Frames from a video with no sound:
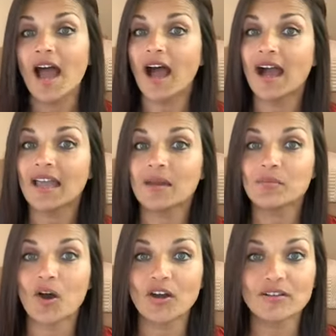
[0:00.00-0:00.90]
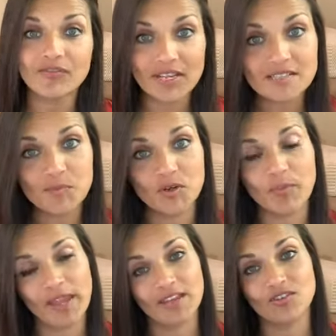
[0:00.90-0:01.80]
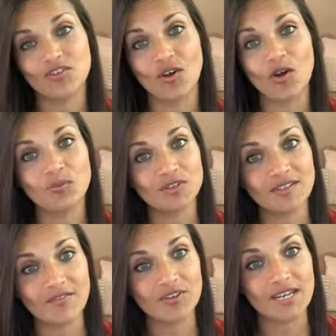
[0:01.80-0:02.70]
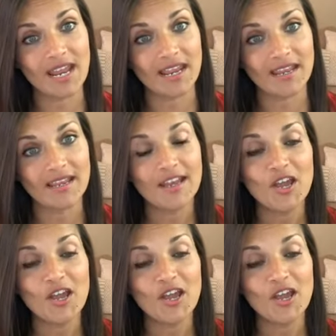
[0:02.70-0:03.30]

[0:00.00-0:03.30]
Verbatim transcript: I am on a Facebook page almost every day.